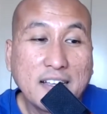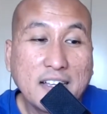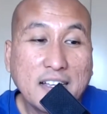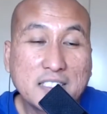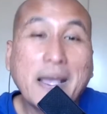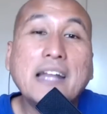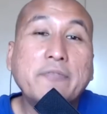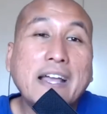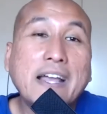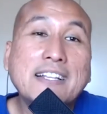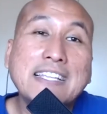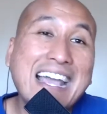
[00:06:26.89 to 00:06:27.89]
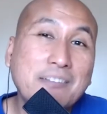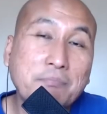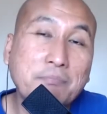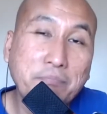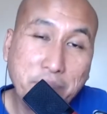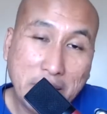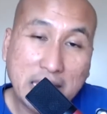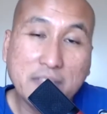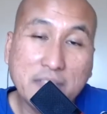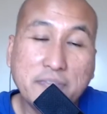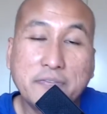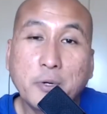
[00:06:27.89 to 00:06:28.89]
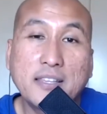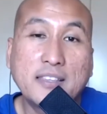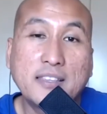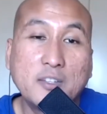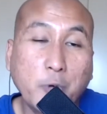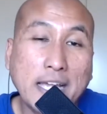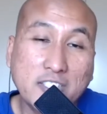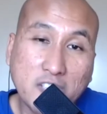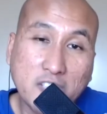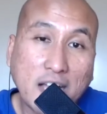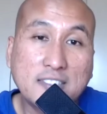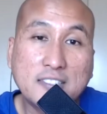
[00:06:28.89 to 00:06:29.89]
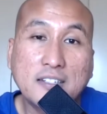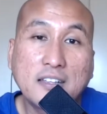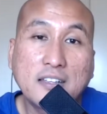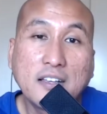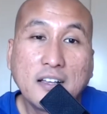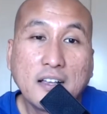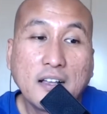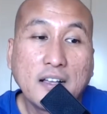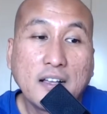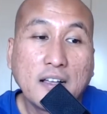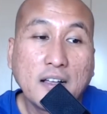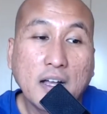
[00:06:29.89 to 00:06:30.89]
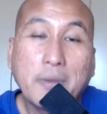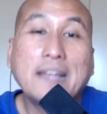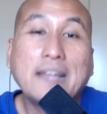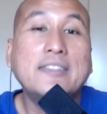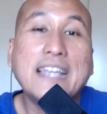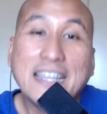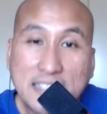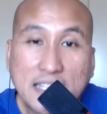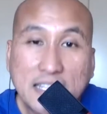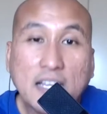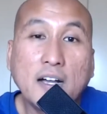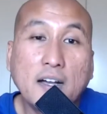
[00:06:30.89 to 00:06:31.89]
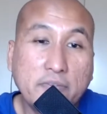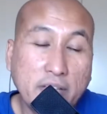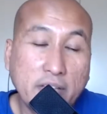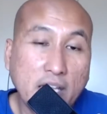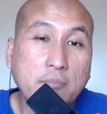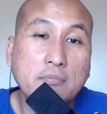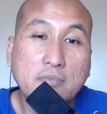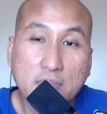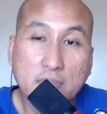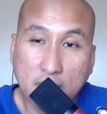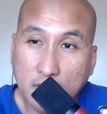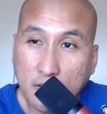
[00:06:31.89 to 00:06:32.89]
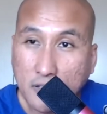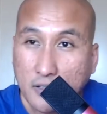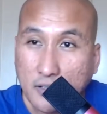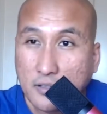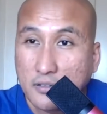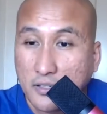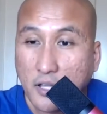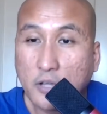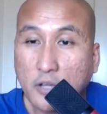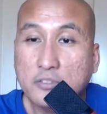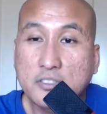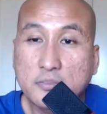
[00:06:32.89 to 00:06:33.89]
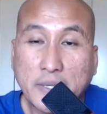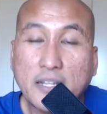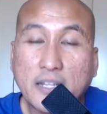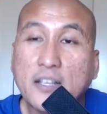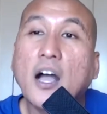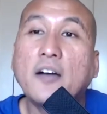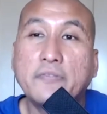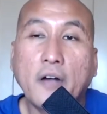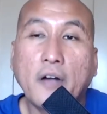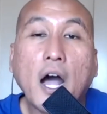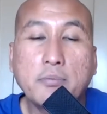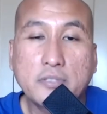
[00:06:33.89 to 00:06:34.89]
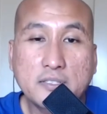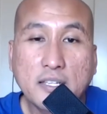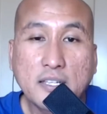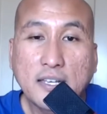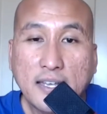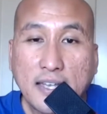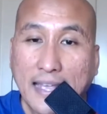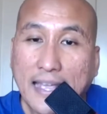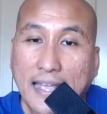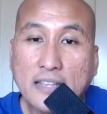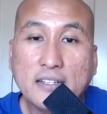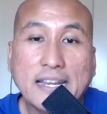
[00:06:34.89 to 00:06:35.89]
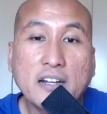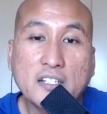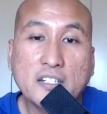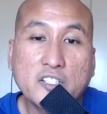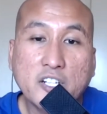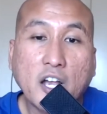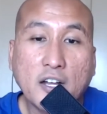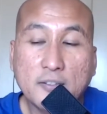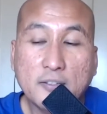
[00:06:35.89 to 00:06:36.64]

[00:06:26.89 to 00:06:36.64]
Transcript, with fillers: As a matter of fact, he had a beef with Dwayne Johnson about the idea of him, you know, spinning off Hobbs and the character Shaw.